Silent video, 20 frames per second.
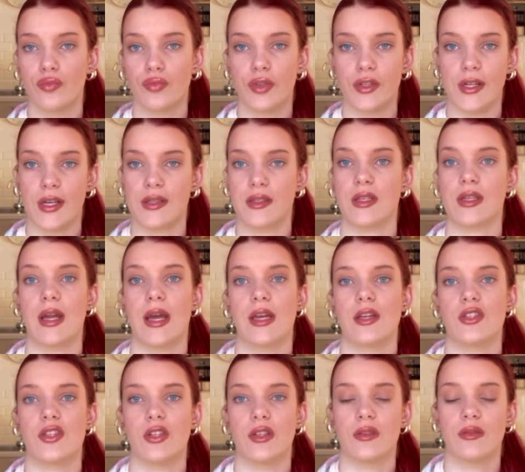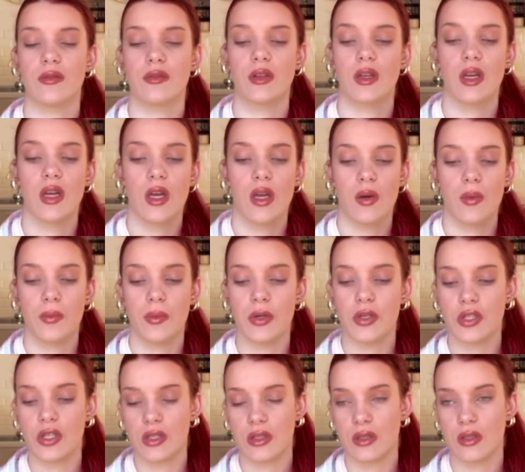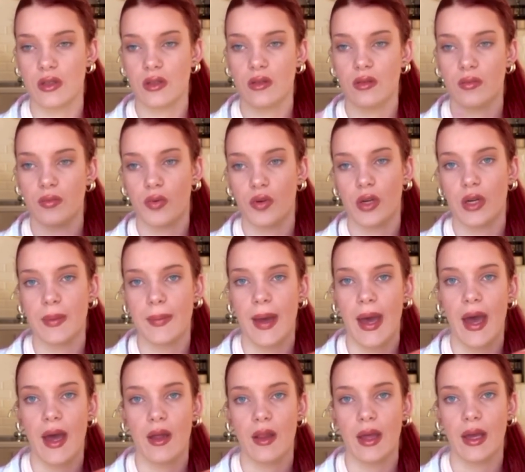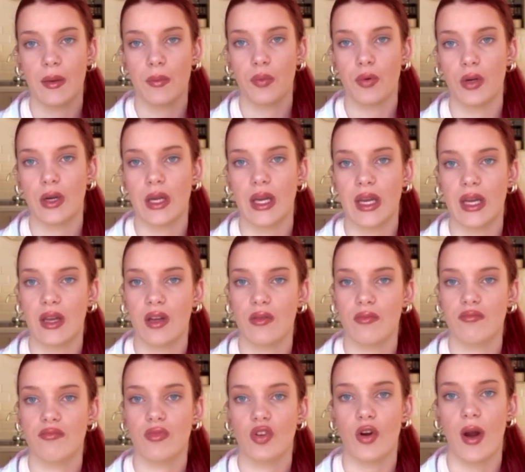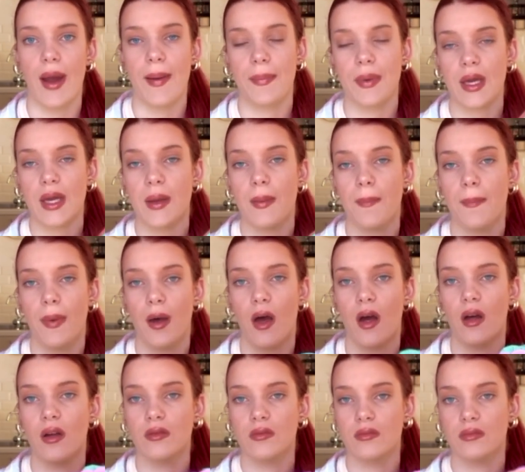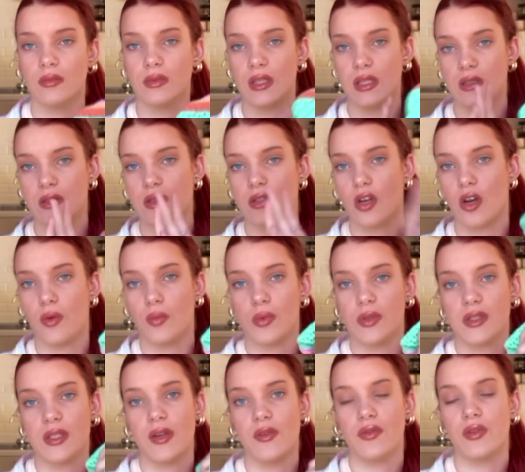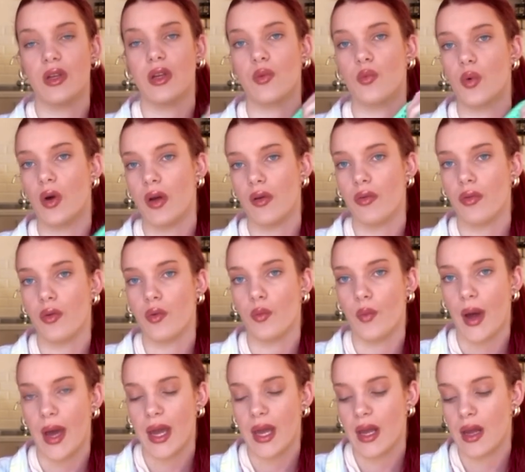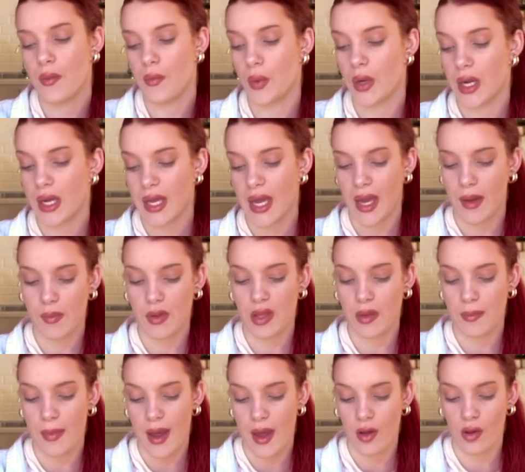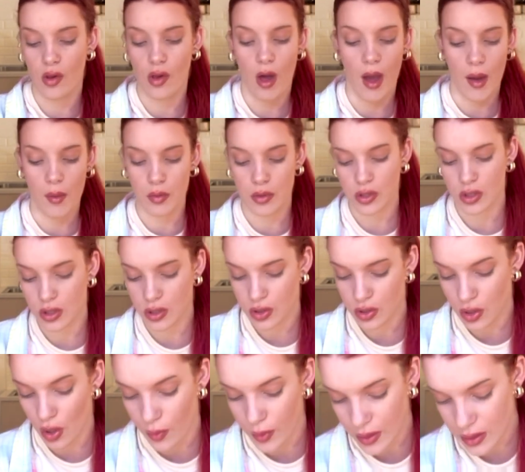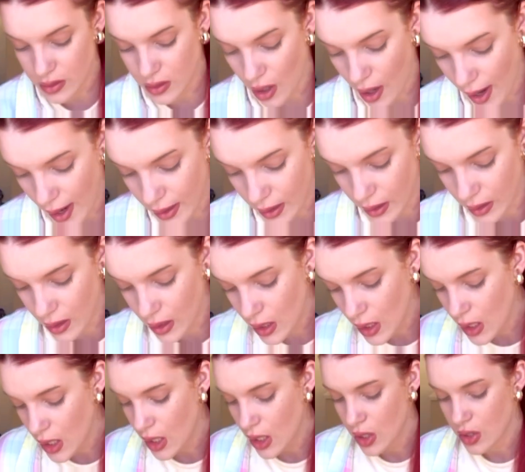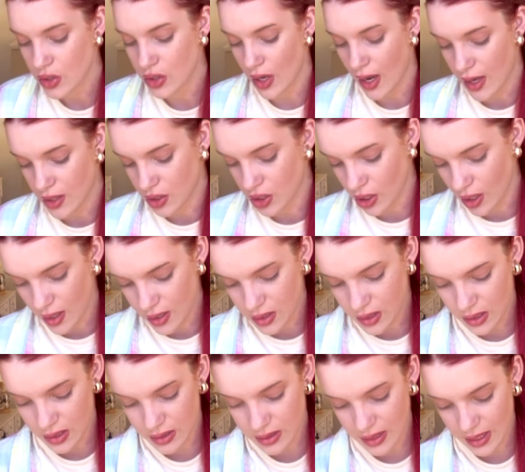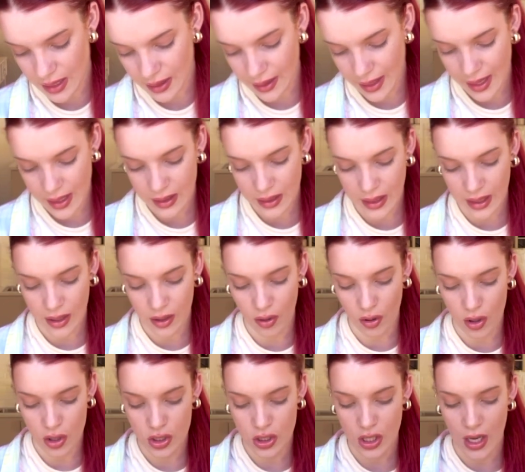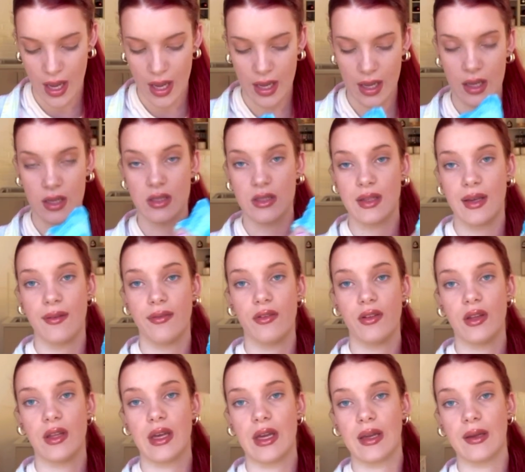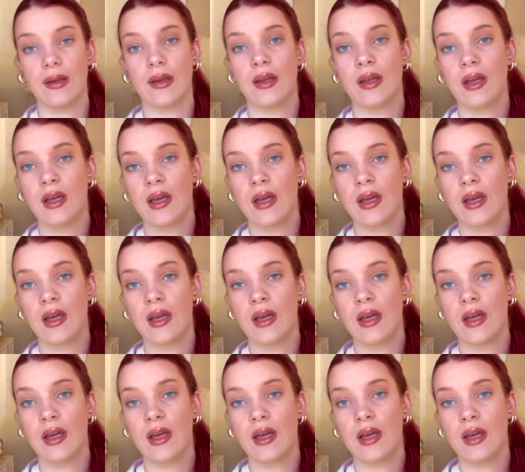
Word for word: the destination, which is pretty bad, like pretty crappy, but this top was definitely worth the wait. And when it came in the mail, I was just so excited. So as you guys can see, lately crochet has definitely